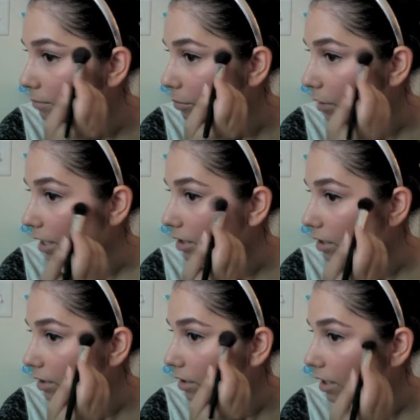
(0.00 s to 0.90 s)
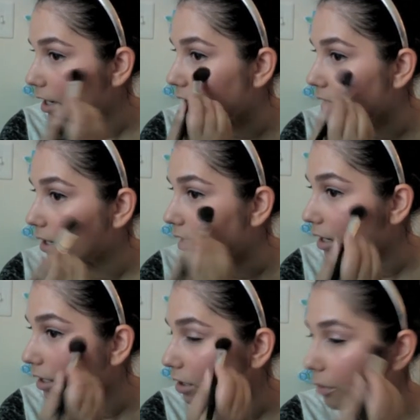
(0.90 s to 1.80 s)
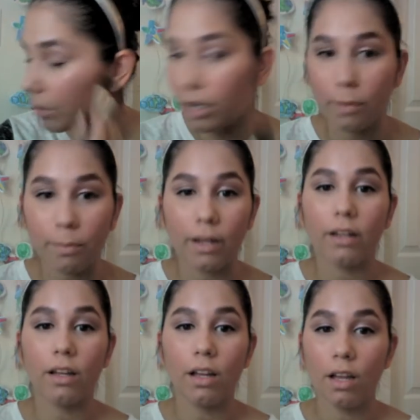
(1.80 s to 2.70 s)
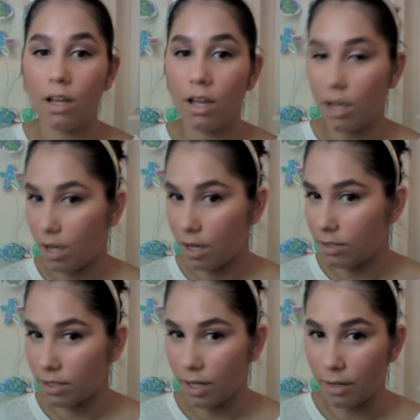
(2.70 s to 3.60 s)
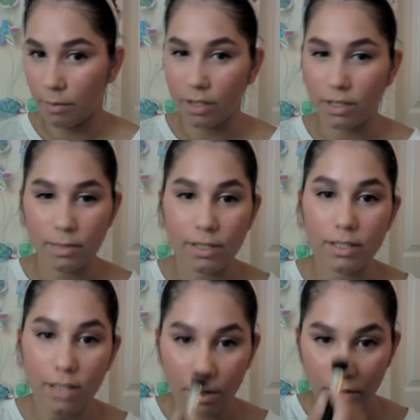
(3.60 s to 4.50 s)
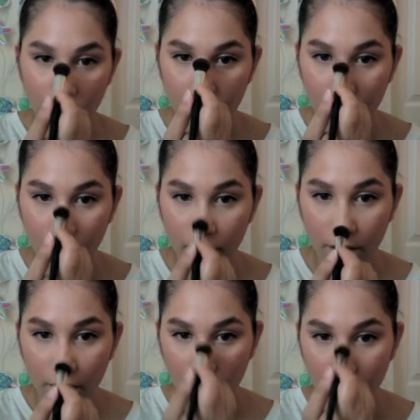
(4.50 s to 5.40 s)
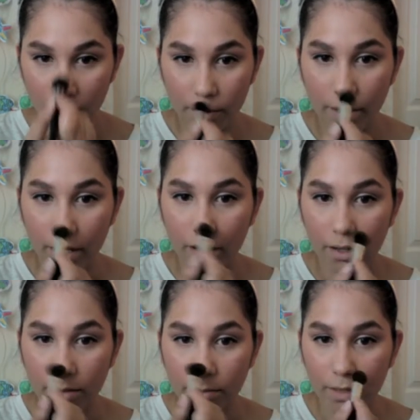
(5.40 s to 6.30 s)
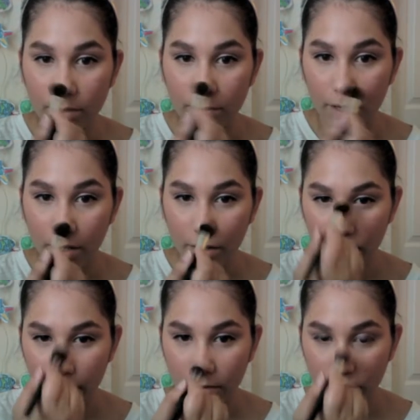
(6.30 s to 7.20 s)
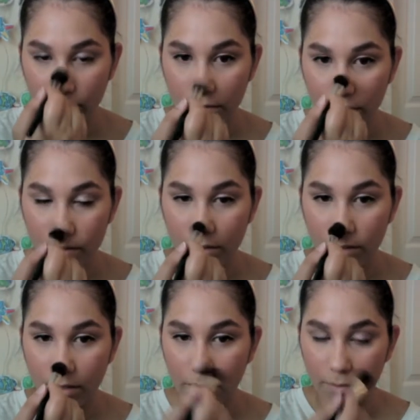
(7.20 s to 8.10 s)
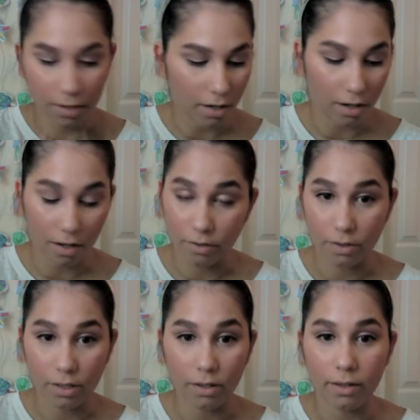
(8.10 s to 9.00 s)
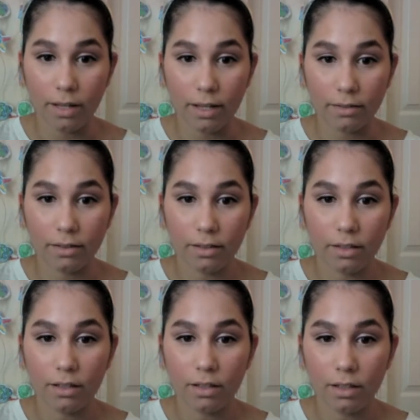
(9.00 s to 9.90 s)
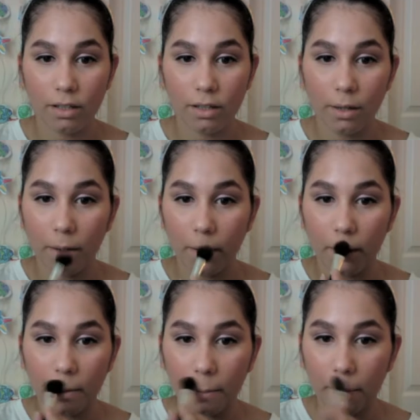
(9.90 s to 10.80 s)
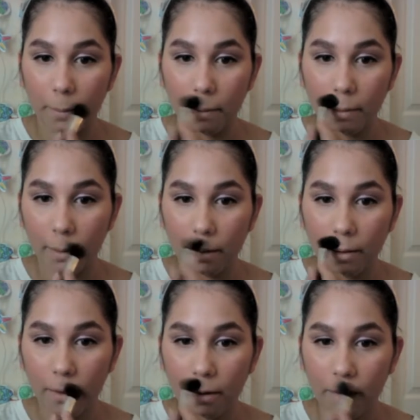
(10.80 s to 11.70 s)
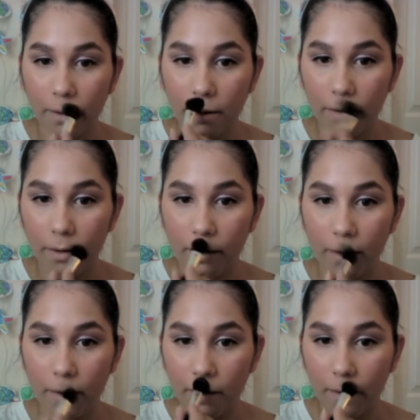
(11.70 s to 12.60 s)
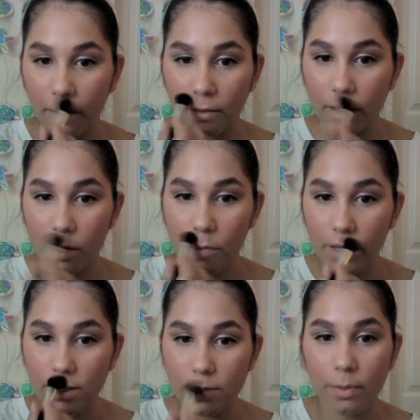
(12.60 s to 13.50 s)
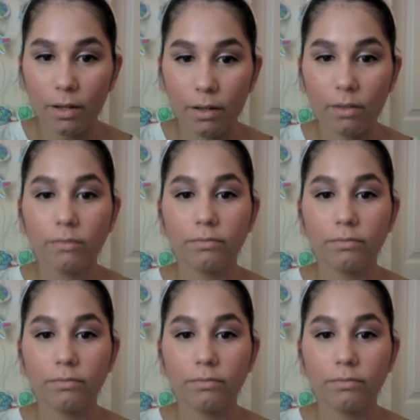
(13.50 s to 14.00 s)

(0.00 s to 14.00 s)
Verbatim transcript: brighter and glowier, but I just kind of want it to be subtle a little bit on the bridge of my nose. We're not contouring all that. And a little bit right here. On the cupid's bow.